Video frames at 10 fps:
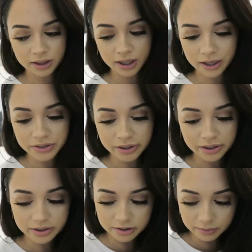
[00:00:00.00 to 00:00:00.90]
One thing I do
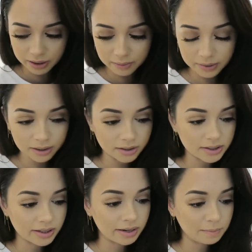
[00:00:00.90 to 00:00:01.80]
need to do while I'm here
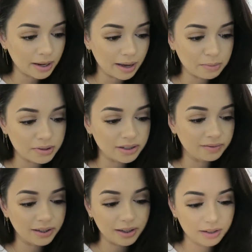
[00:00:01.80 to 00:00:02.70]
is set up my Apple
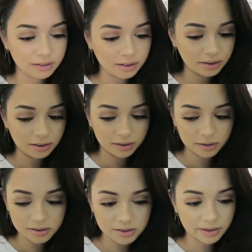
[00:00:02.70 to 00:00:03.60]
TV
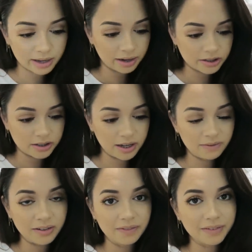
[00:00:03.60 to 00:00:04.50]
so I can actually
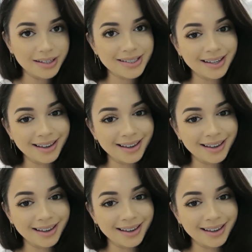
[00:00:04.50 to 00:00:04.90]
have Netflix